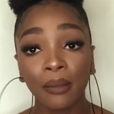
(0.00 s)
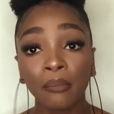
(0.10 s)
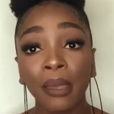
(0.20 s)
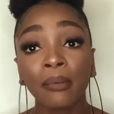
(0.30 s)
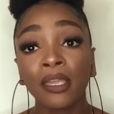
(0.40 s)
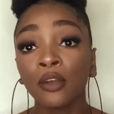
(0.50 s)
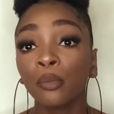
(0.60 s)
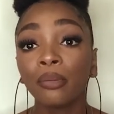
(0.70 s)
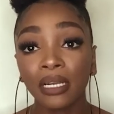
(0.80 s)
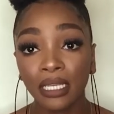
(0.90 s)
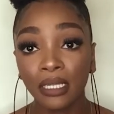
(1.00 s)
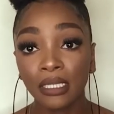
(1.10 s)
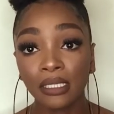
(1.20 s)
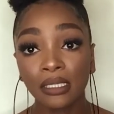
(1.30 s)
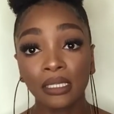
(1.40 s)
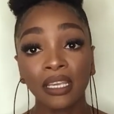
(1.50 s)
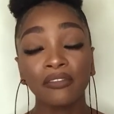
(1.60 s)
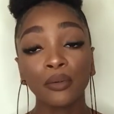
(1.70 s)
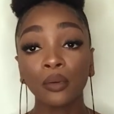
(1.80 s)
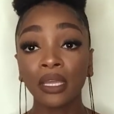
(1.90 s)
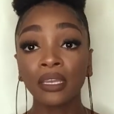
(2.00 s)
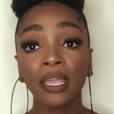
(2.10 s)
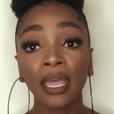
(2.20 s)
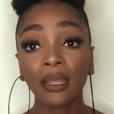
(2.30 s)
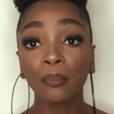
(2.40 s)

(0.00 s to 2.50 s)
Never get to please. If you can get